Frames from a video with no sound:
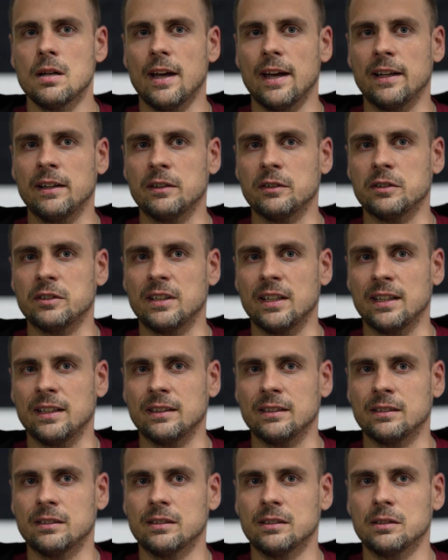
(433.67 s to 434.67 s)
And there's
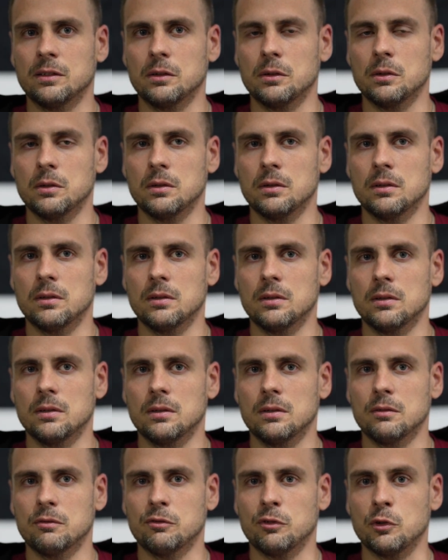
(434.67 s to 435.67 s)
days
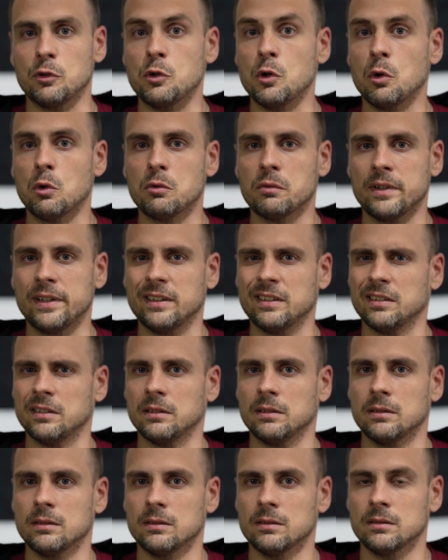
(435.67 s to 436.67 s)
for no
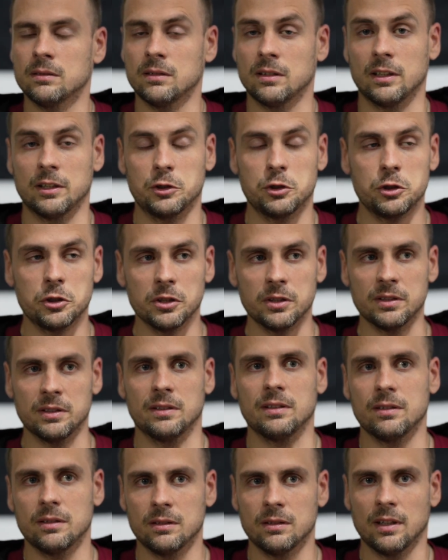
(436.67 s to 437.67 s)
reason I
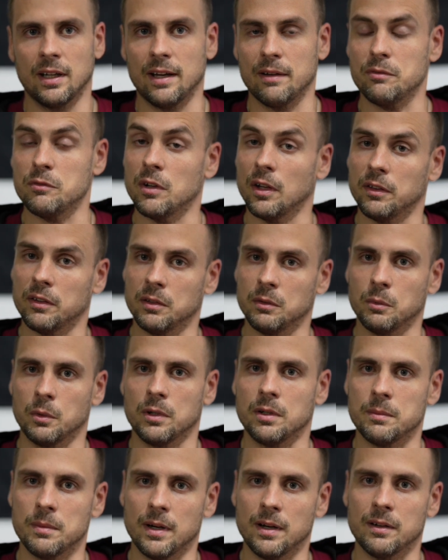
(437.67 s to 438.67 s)
shouldn't. I have nothing to
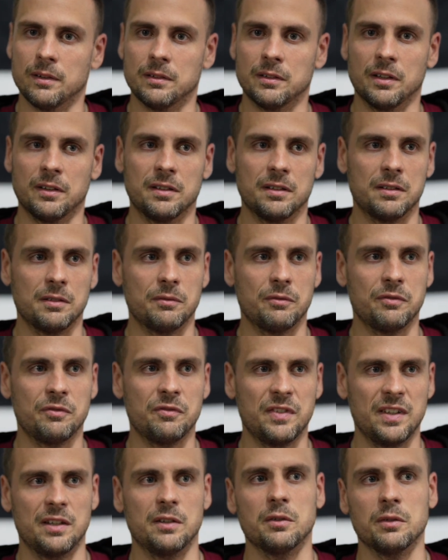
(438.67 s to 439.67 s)
worry about, nothing to
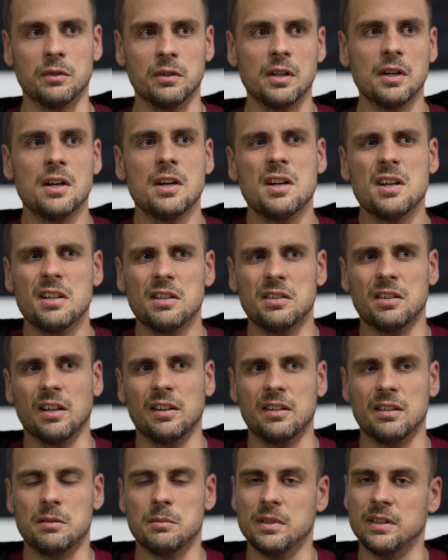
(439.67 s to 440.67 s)
fear,
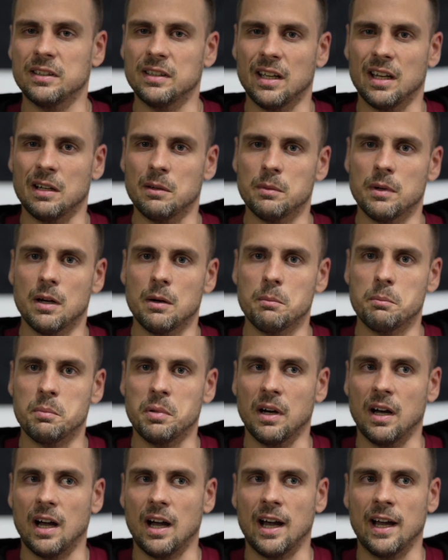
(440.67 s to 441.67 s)
nothing to be sad about.
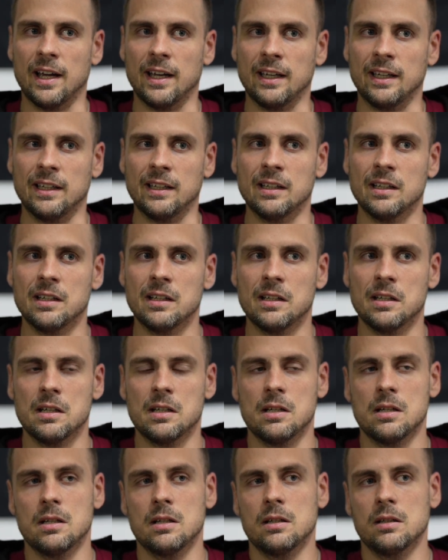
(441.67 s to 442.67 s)
But I
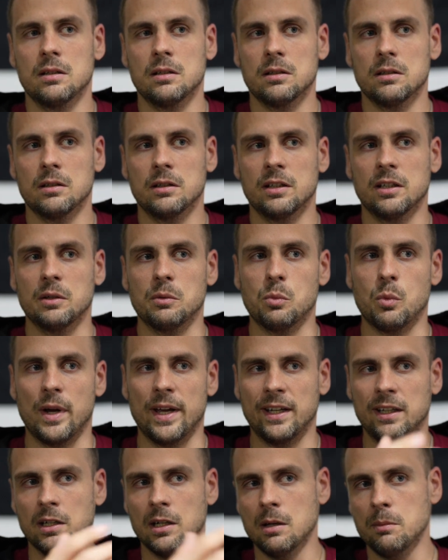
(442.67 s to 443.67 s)
could
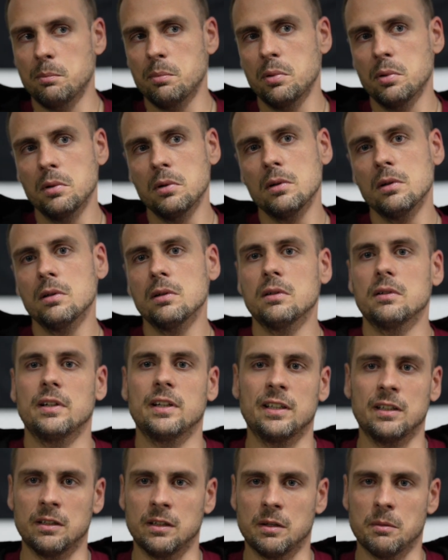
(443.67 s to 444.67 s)
wake up
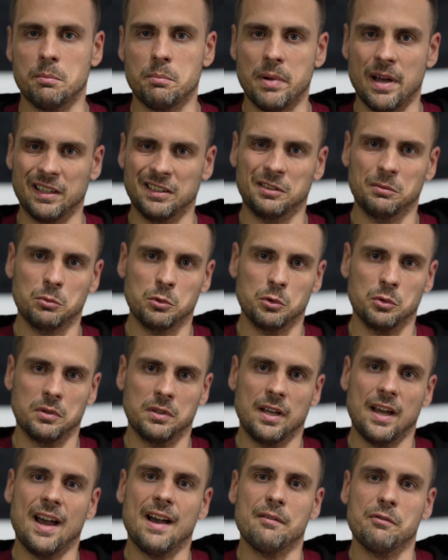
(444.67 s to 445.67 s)
in the best
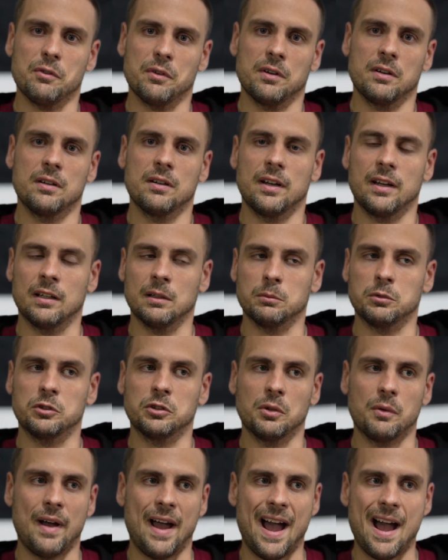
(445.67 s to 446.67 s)
mood ever, and I'm
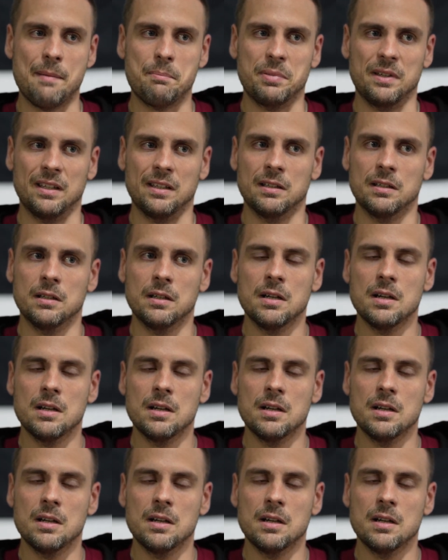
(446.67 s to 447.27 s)
so happy.